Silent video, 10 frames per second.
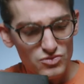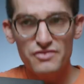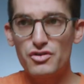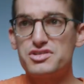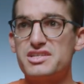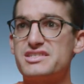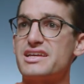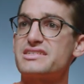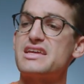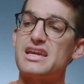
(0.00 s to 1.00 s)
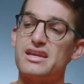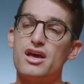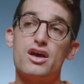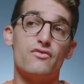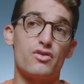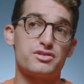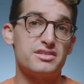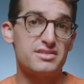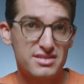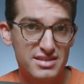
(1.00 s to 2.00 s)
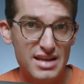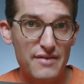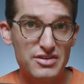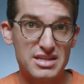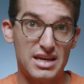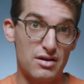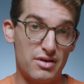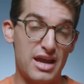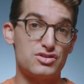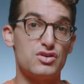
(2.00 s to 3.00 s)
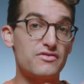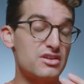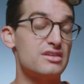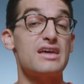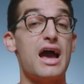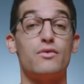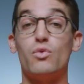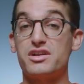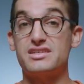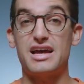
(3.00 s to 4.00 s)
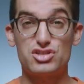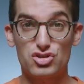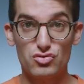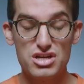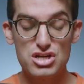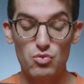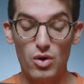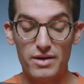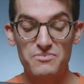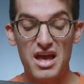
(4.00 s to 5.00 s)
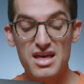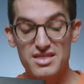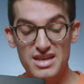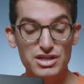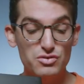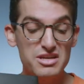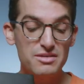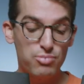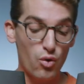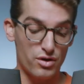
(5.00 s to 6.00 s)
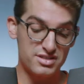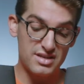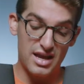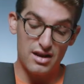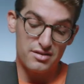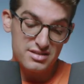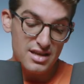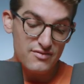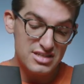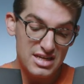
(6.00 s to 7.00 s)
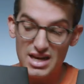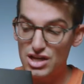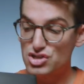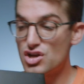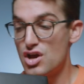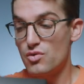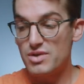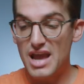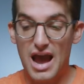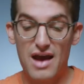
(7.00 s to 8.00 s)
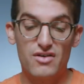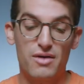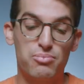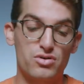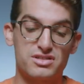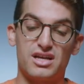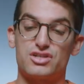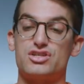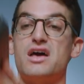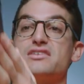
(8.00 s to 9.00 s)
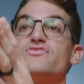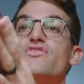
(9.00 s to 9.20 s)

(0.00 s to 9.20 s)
verses 16, verses 17. Okay, so you have to decide what size screen you want. The next will be the ports. And on the 17 inch, we have a port selection as